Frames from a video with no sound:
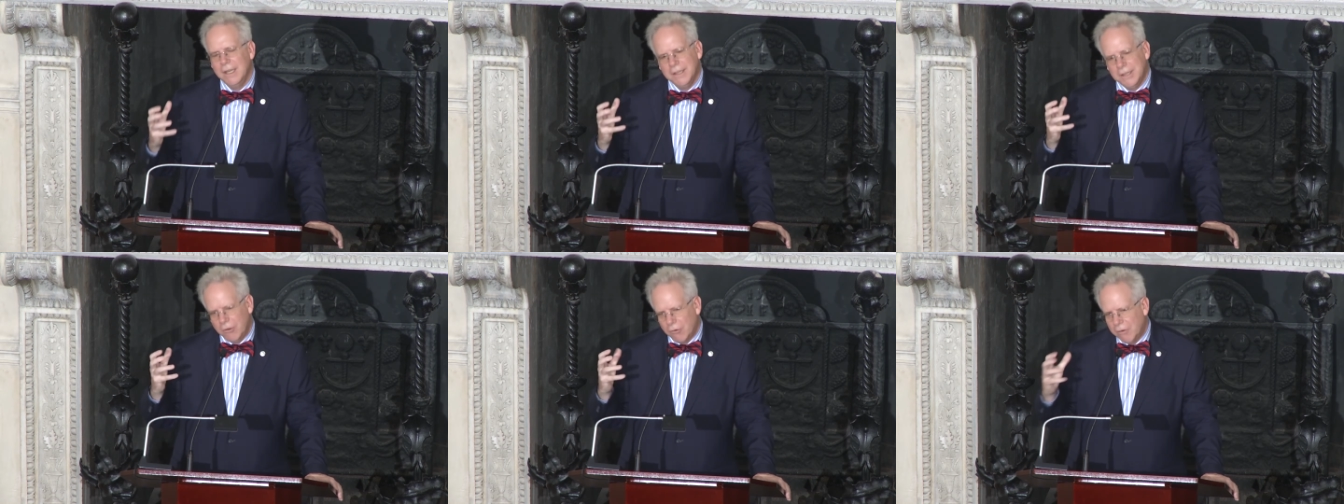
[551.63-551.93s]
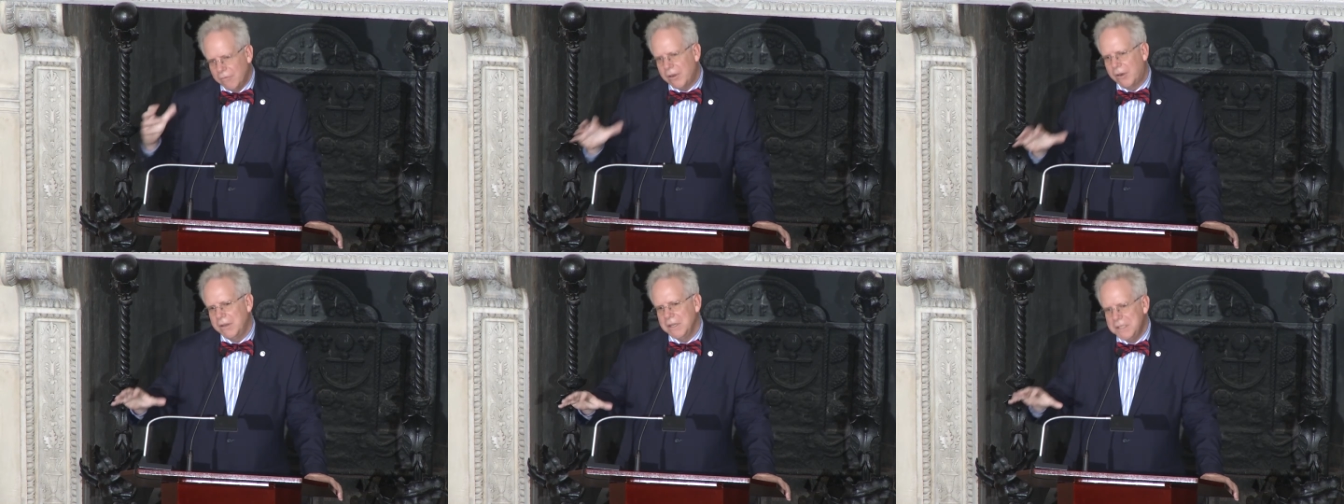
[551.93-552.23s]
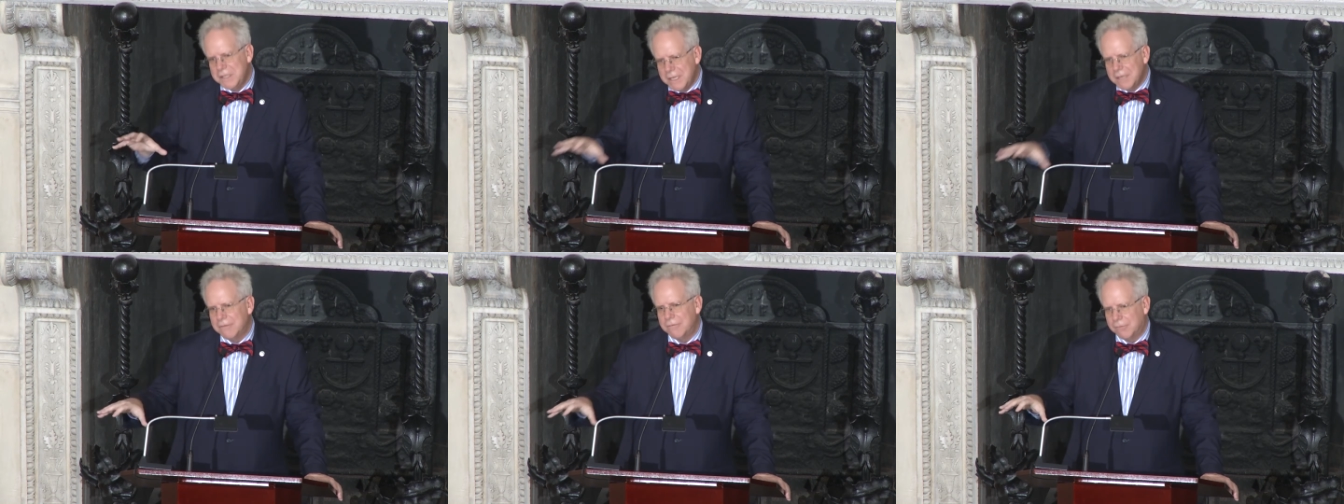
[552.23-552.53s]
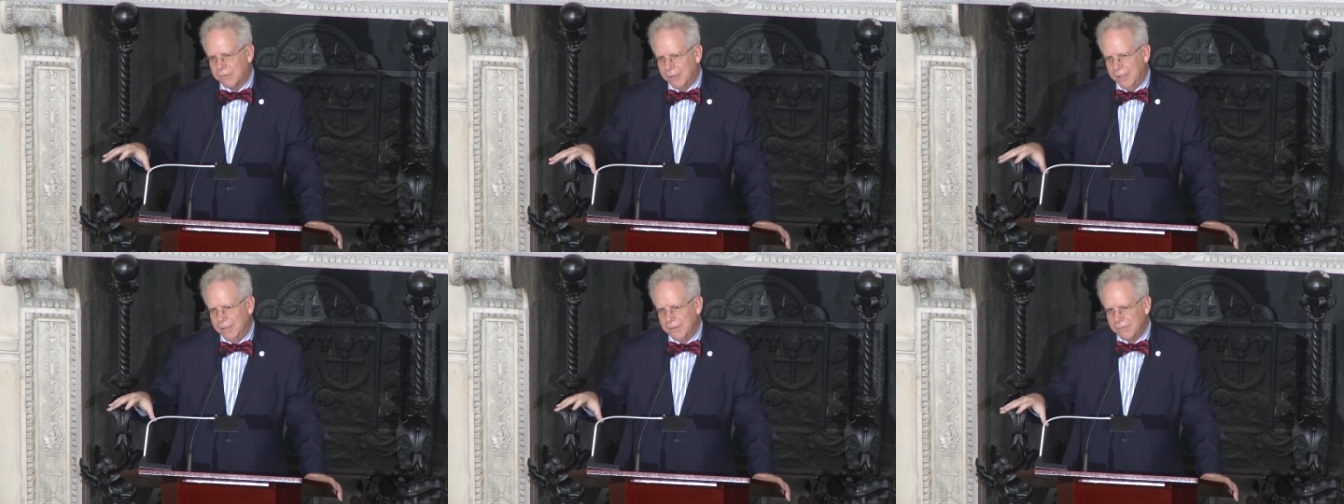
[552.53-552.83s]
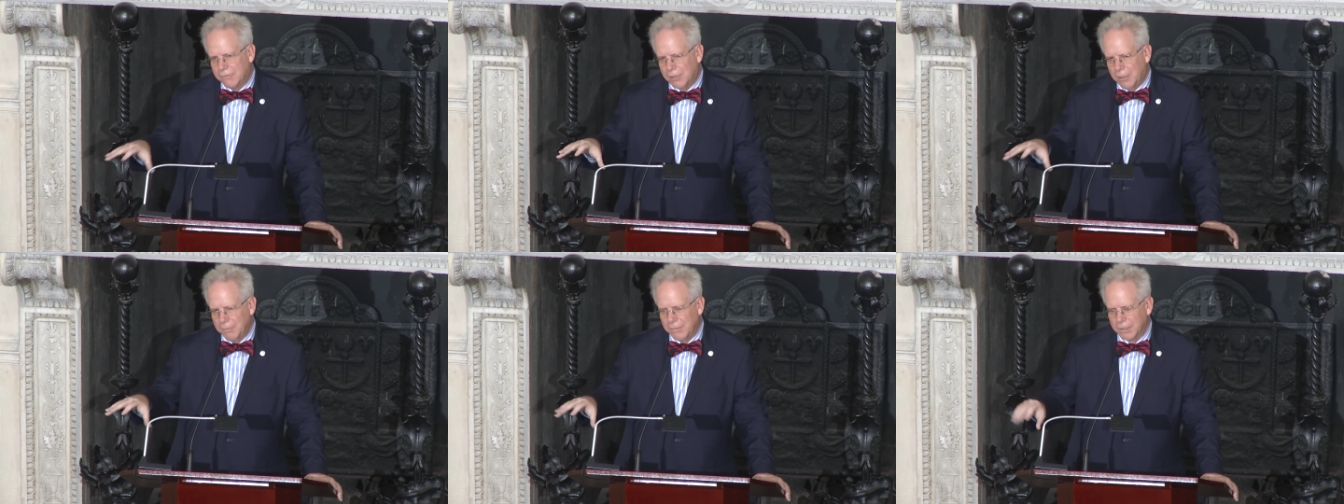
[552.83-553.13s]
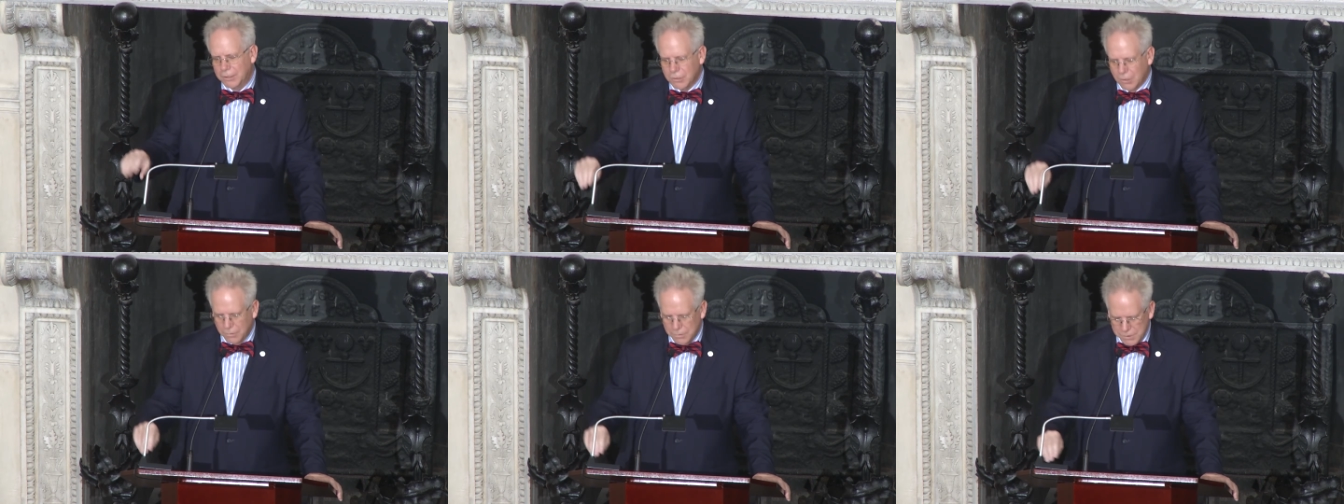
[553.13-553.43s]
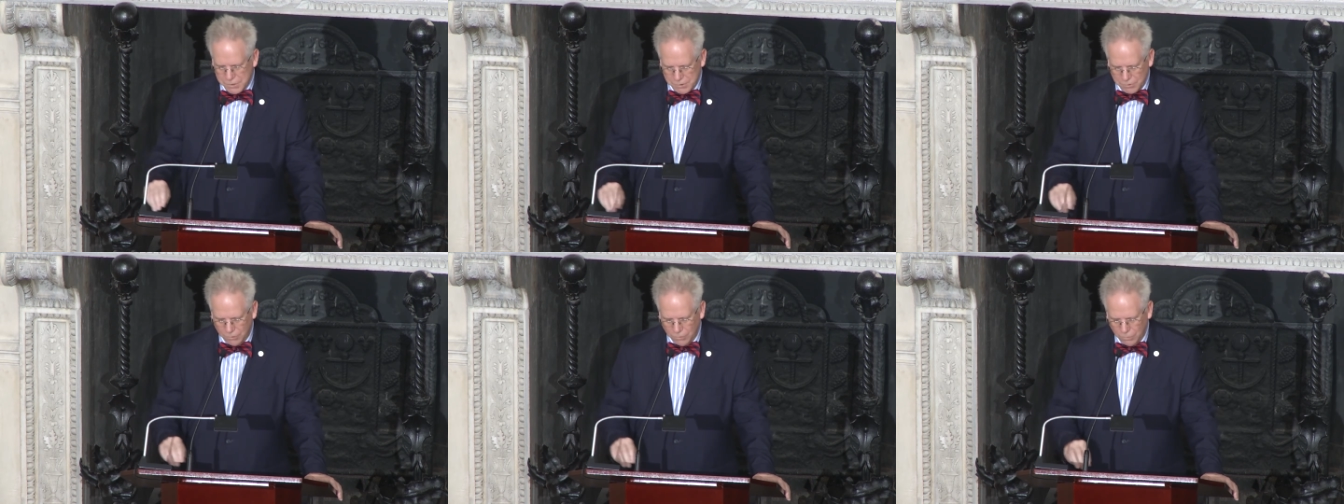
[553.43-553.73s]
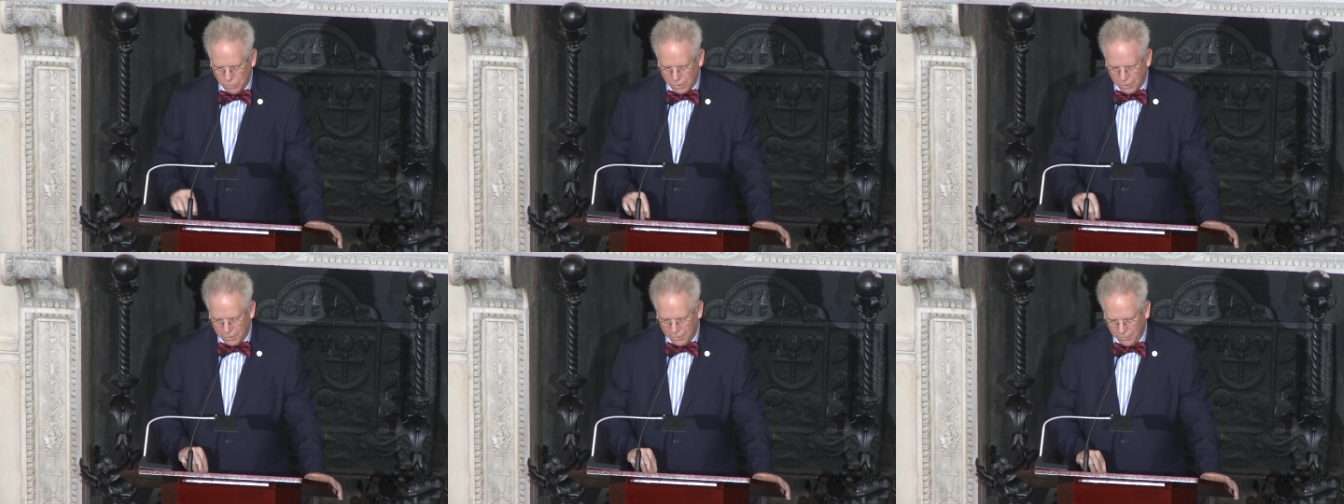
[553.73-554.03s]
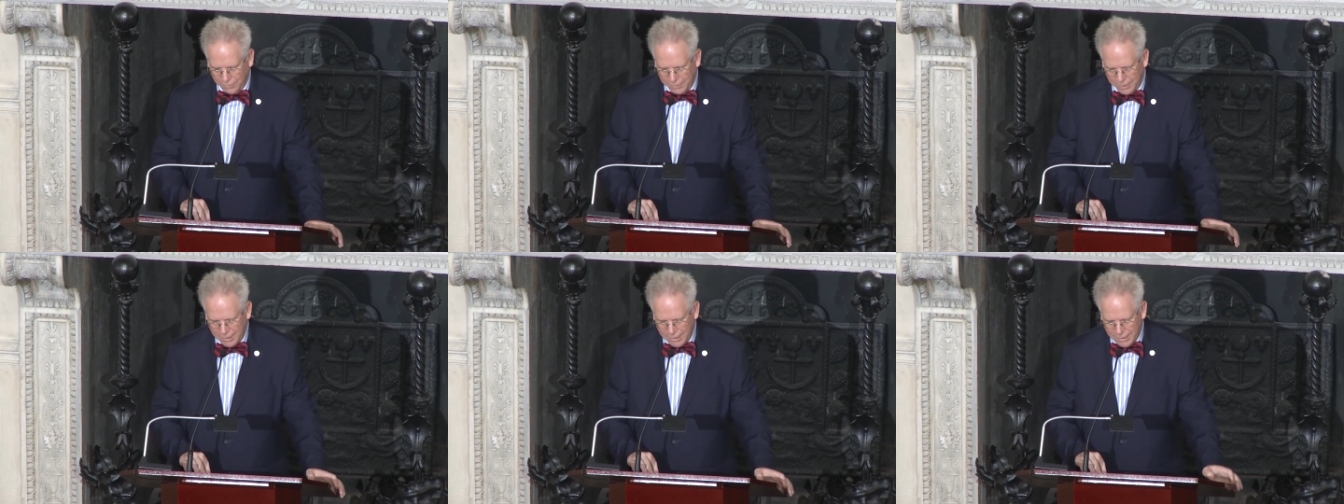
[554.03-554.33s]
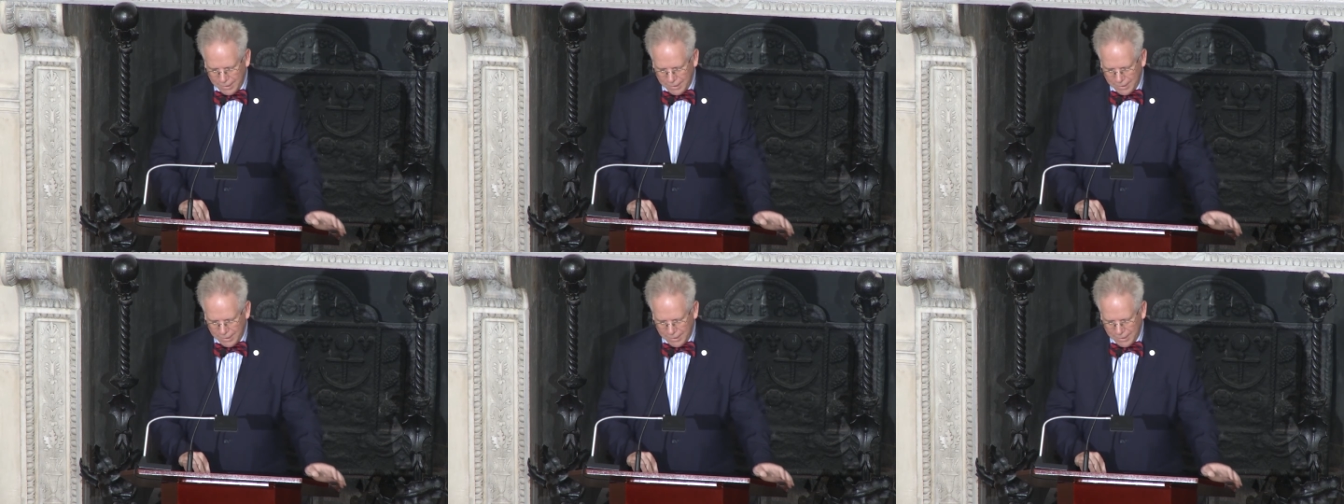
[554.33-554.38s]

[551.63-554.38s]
that were very different from the coastal world